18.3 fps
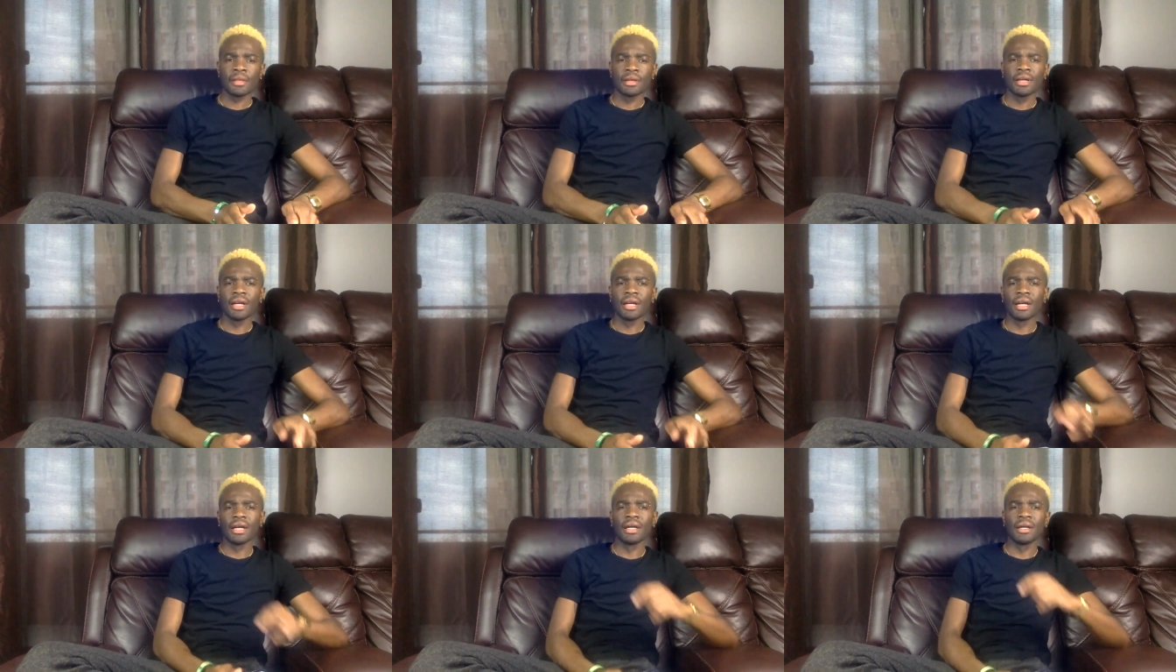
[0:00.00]

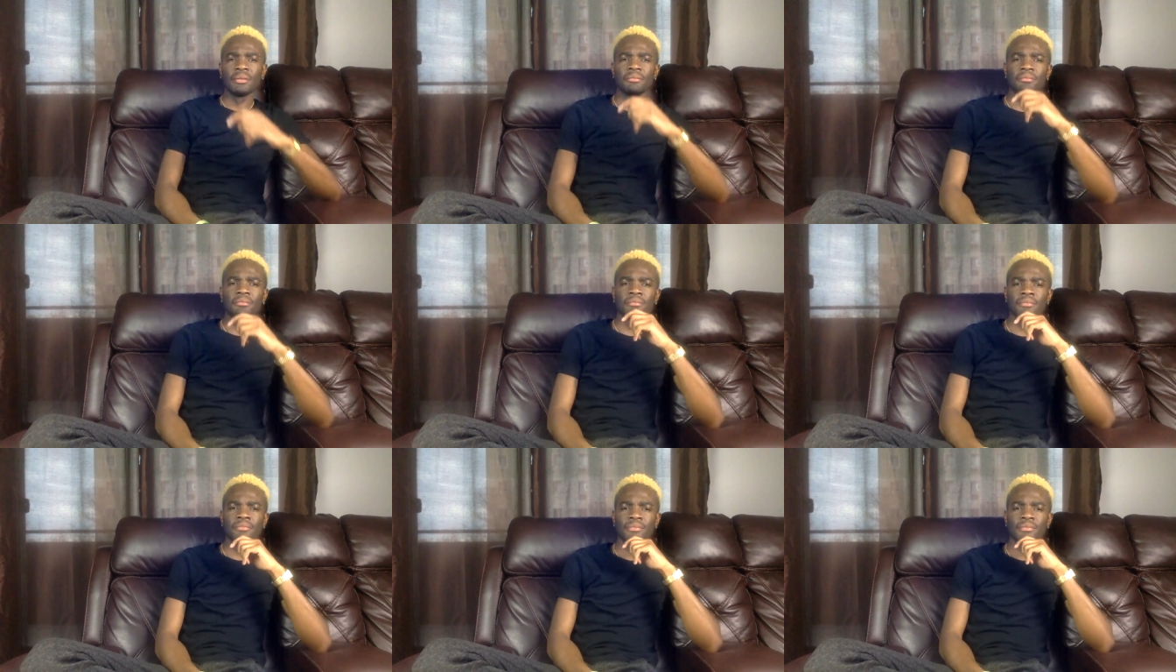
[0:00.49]
Um,
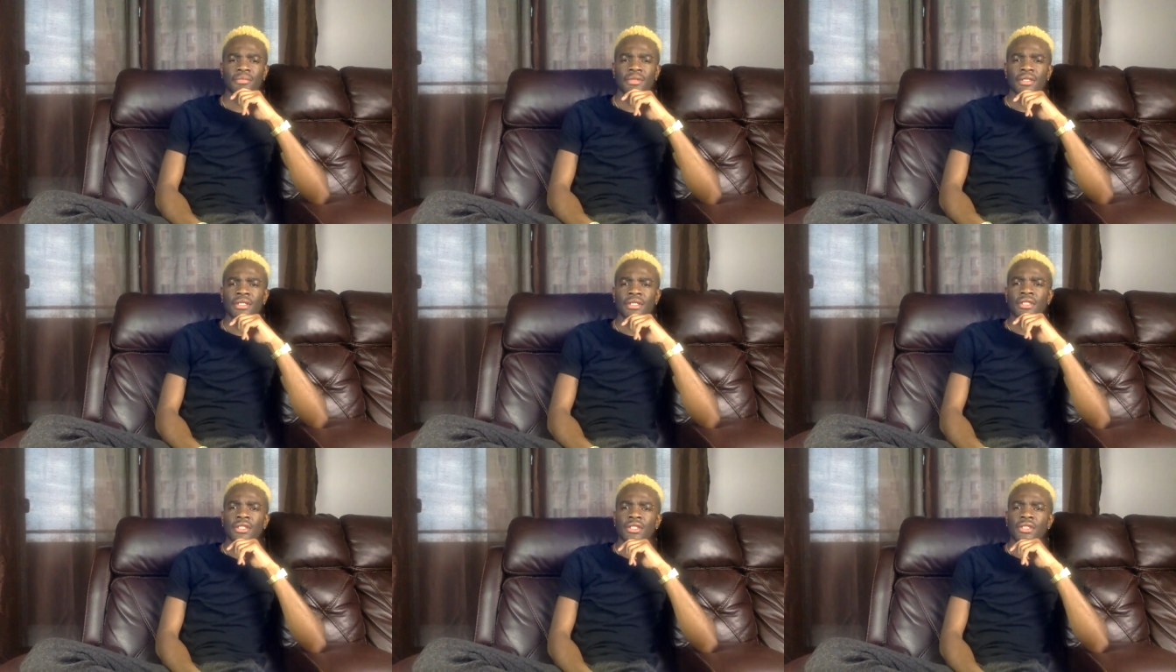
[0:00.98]

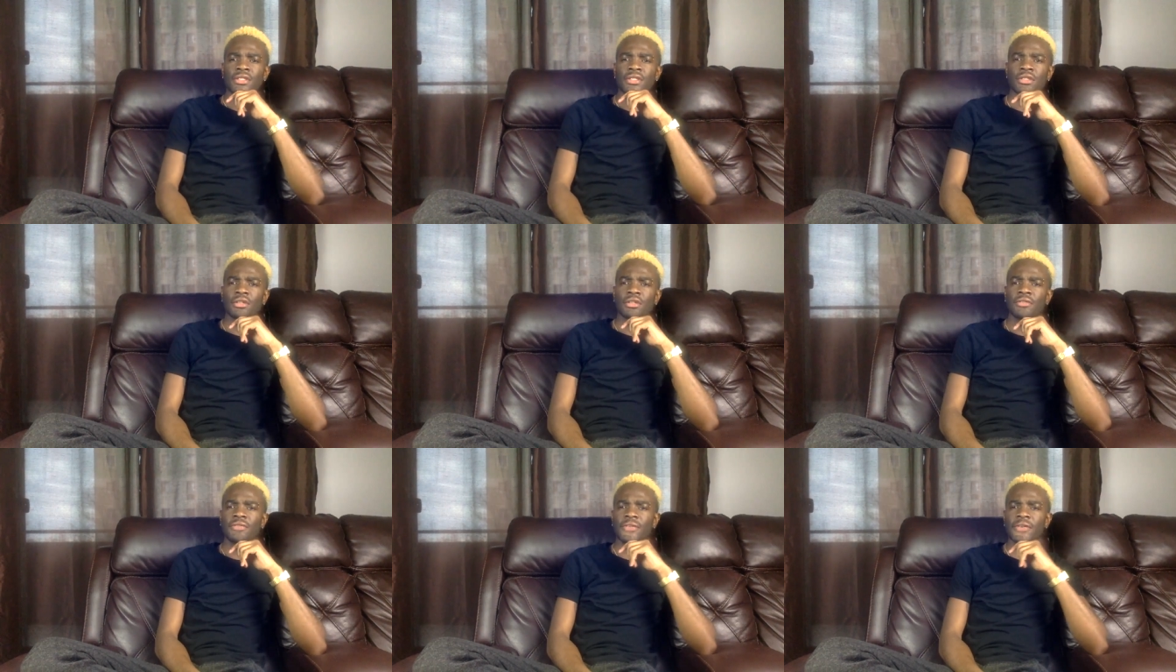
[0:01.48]
so
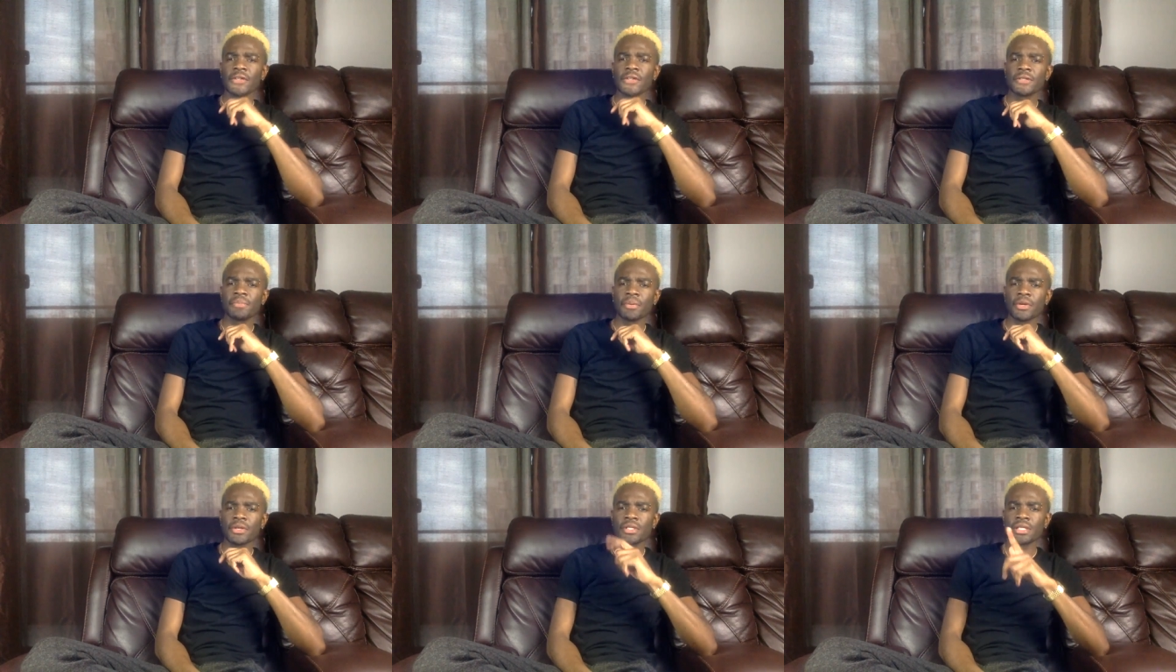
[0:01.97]
the first
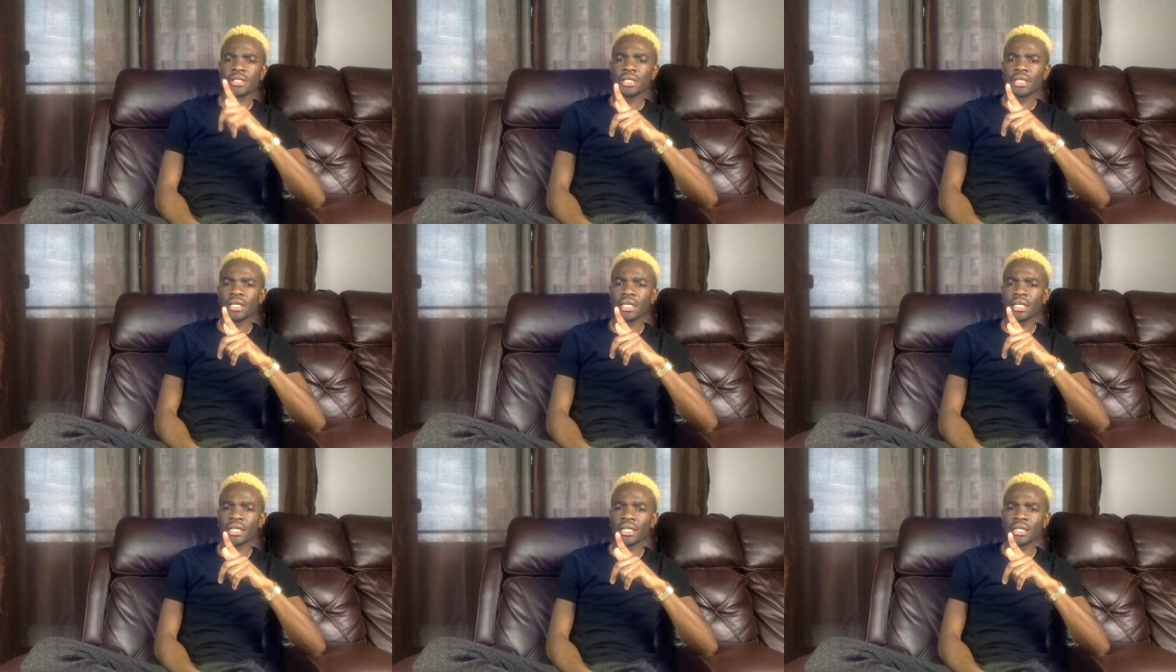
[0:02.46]
person
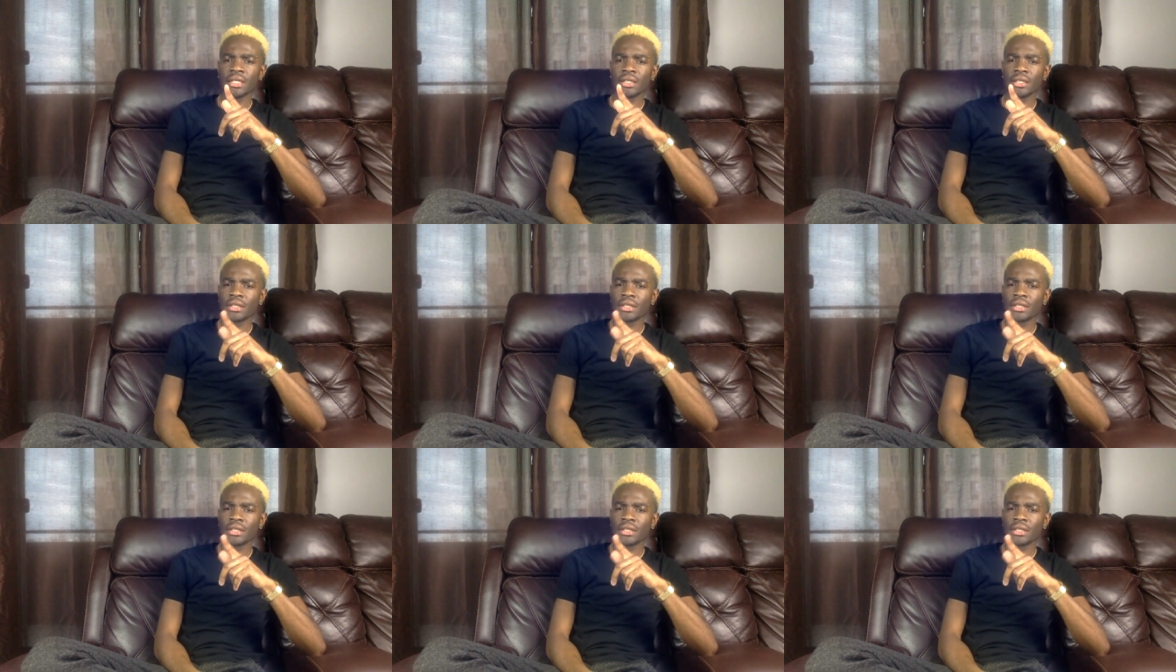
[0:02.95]
in,